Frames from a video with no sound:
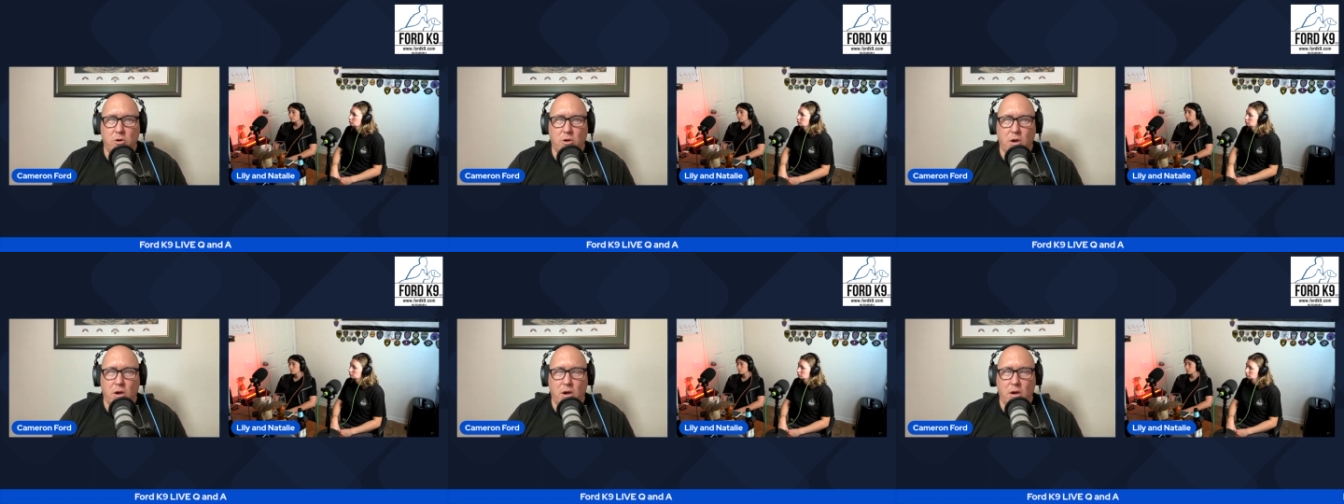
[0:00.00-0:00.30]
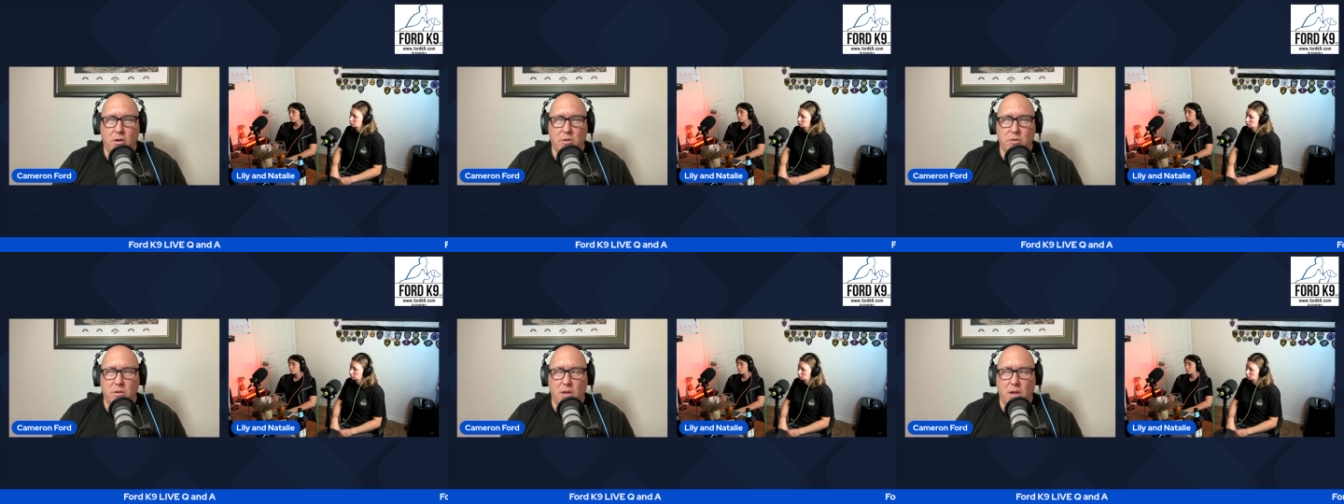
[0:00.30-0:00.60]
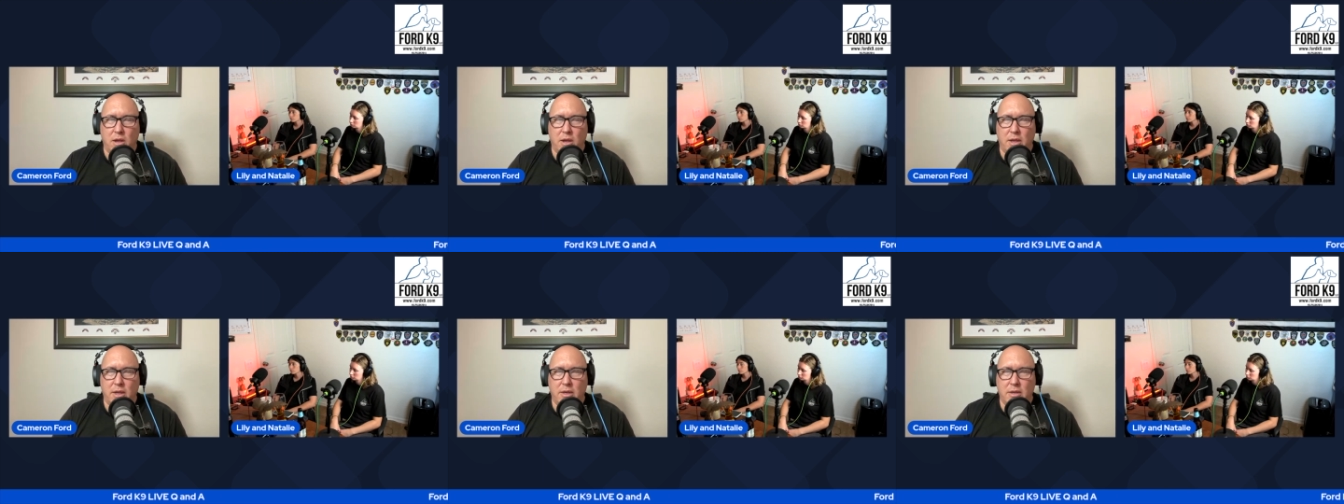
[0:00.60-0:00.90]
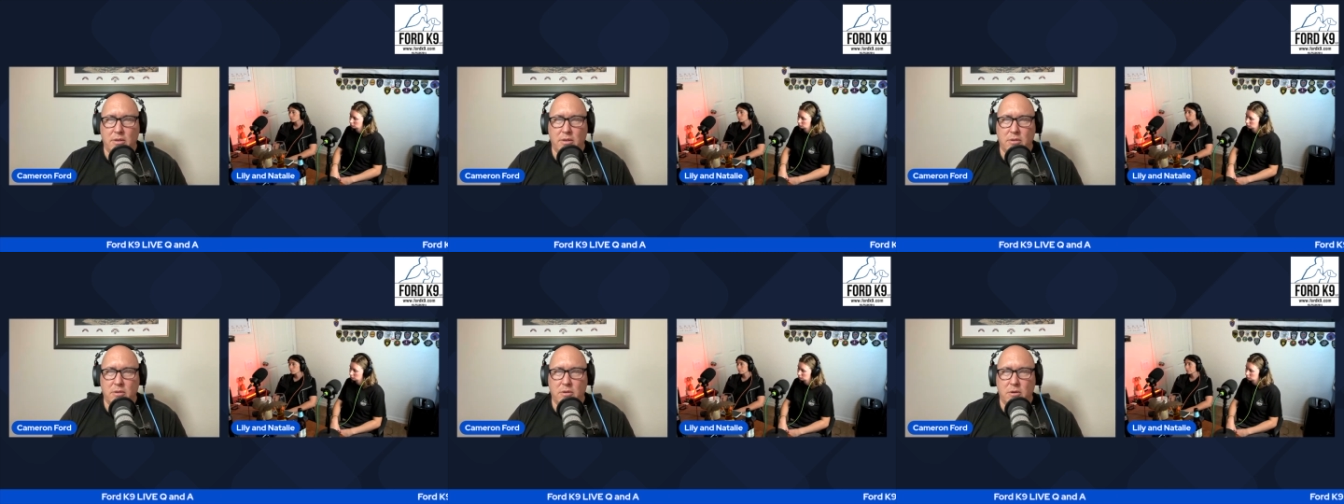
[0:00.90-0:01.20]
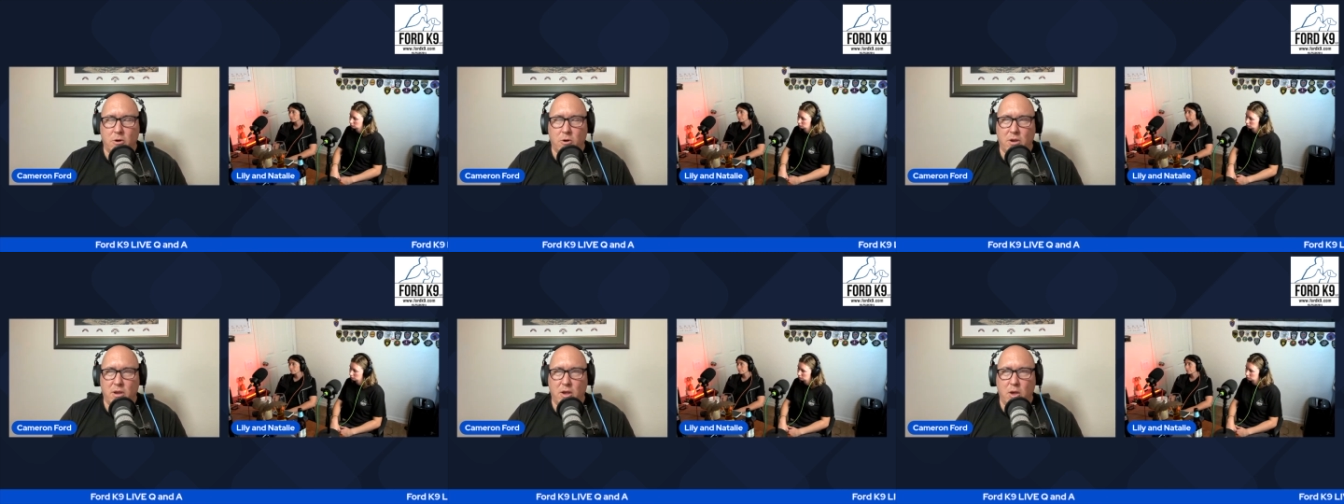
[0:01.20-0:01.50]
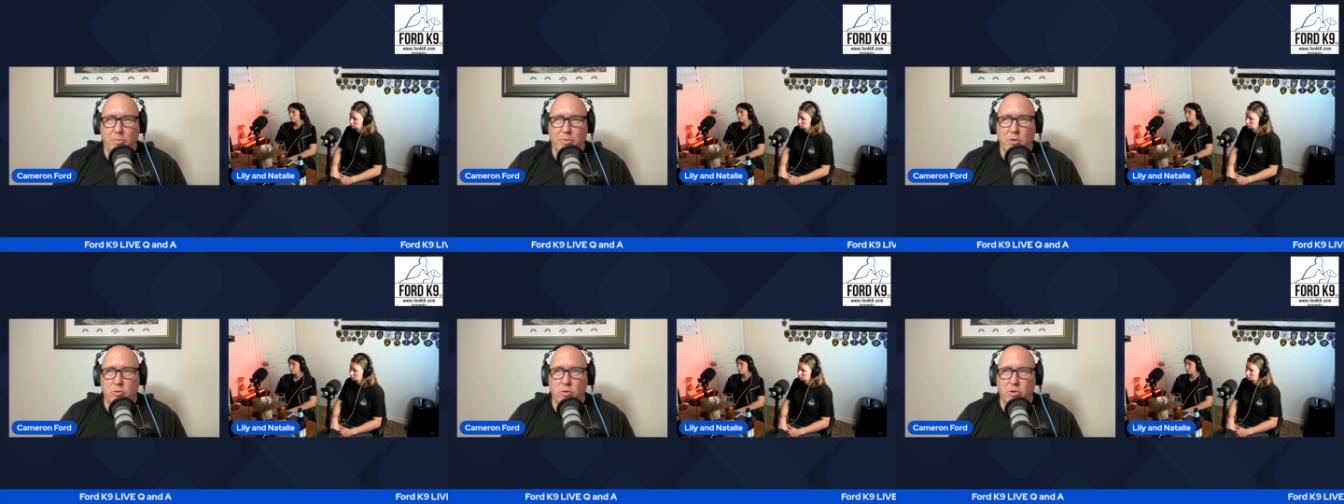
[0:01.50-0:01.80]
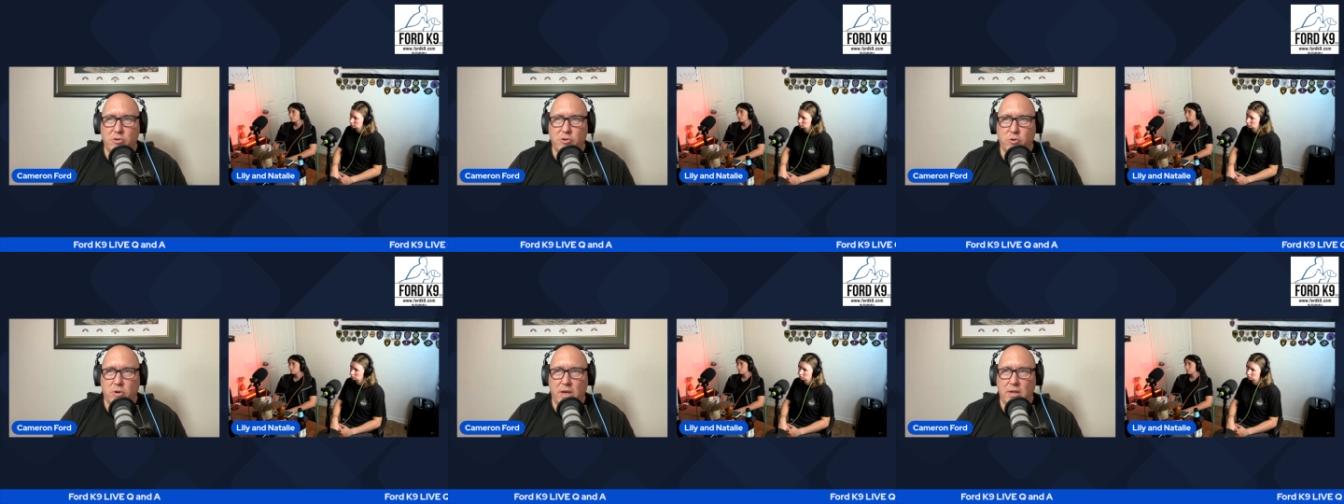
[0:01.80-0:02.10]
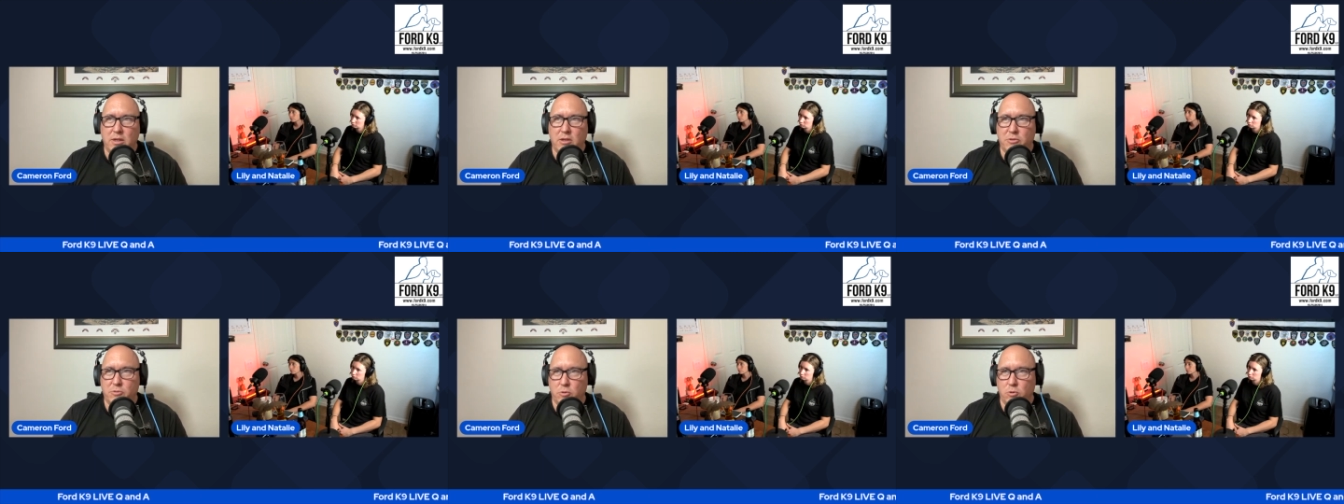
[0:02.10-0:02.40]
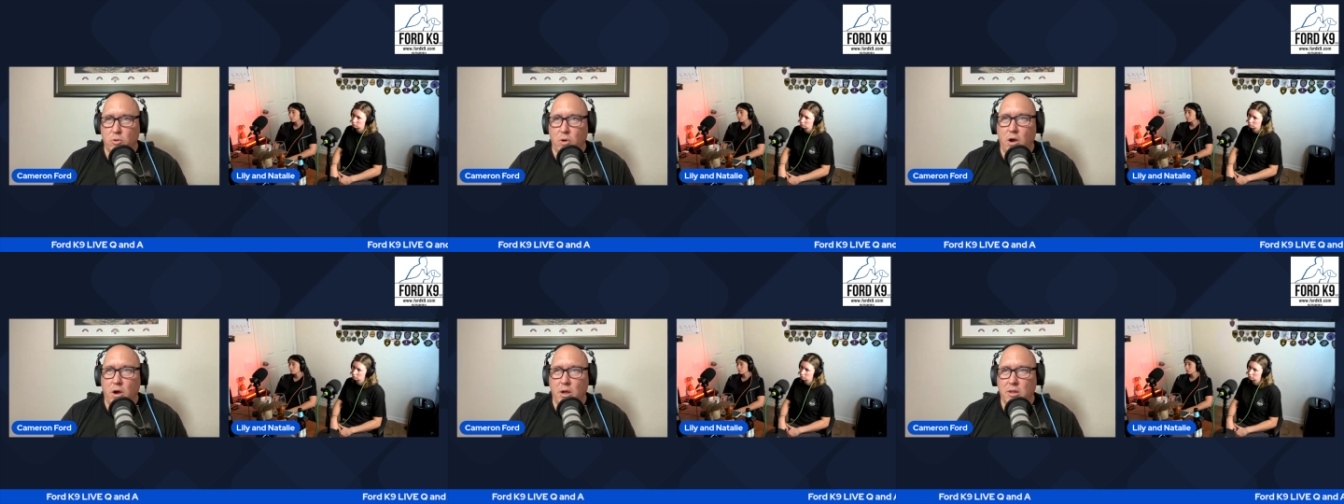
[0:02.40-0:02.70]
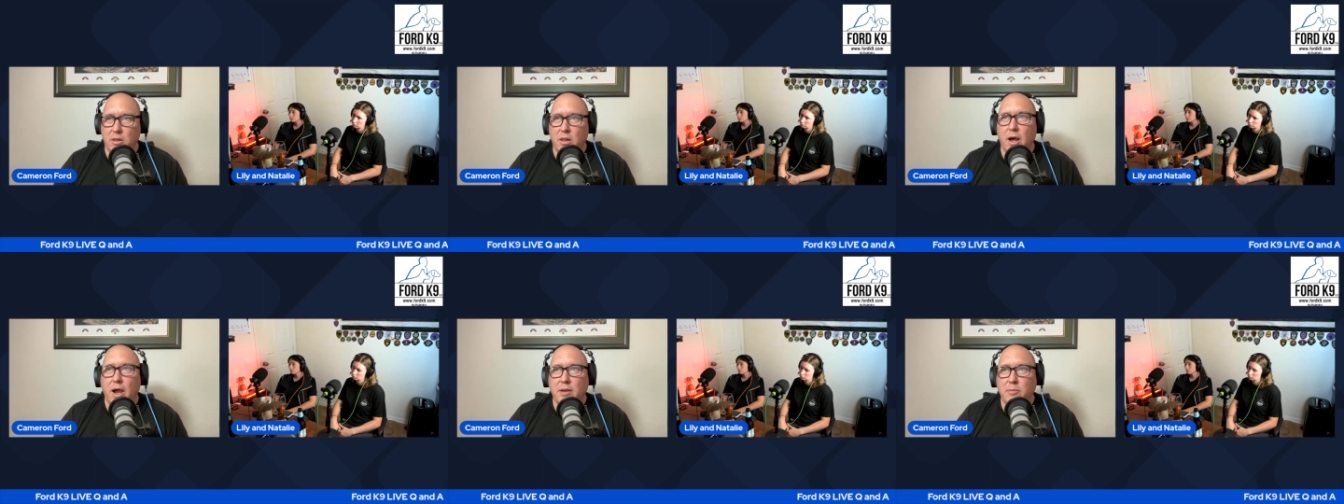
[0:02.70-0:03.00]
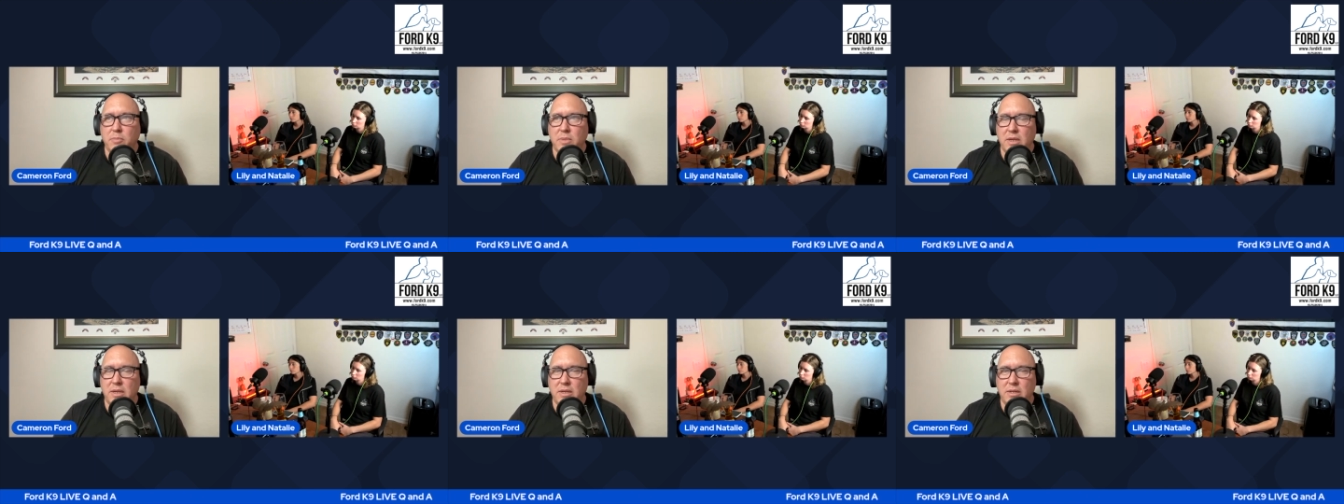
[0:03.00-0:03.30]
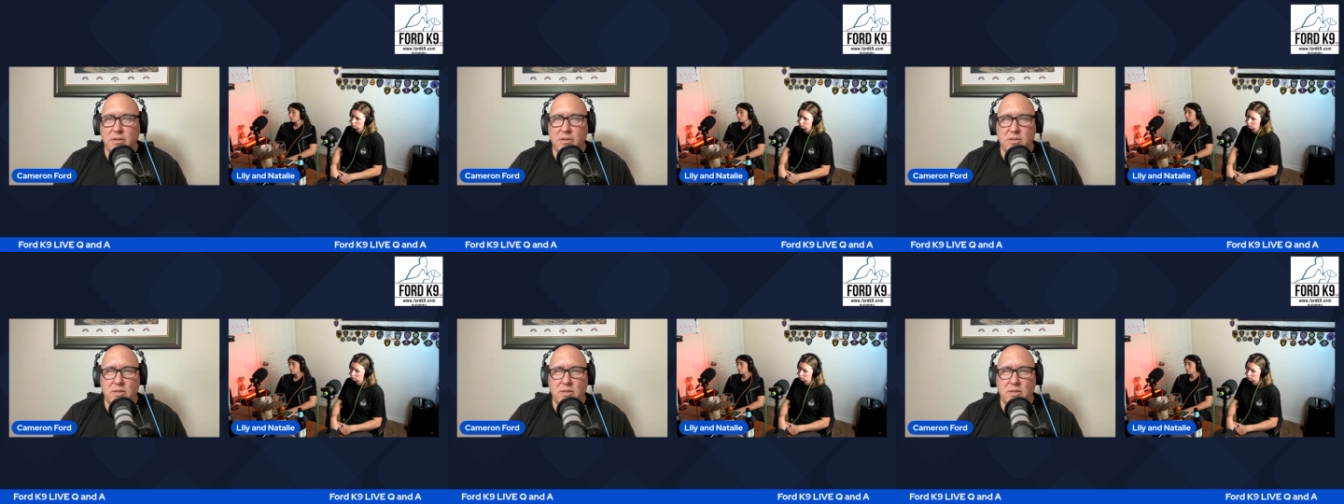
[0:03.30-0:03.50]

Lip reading: online or help you with training through online means,